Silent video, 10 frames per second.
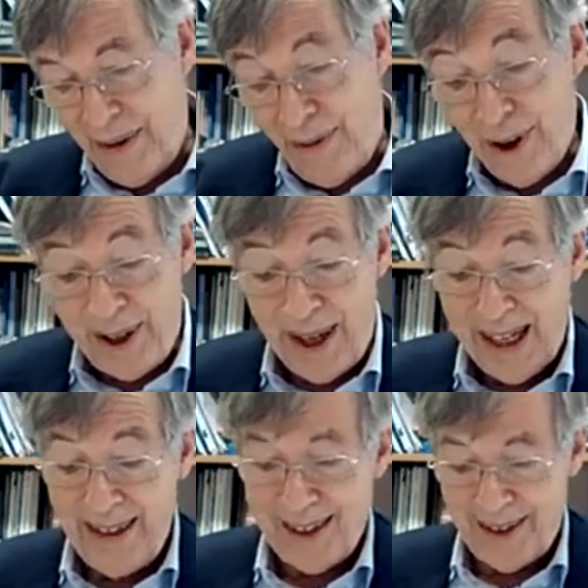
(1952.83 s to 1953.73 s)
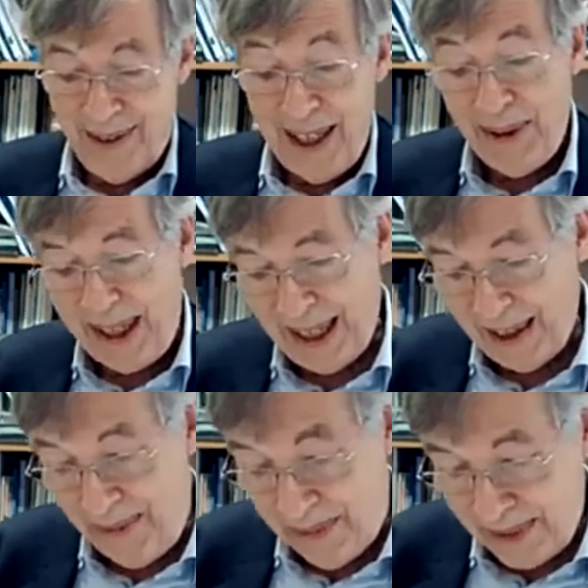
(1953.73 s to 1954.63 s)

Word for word: the four crises, very quickly,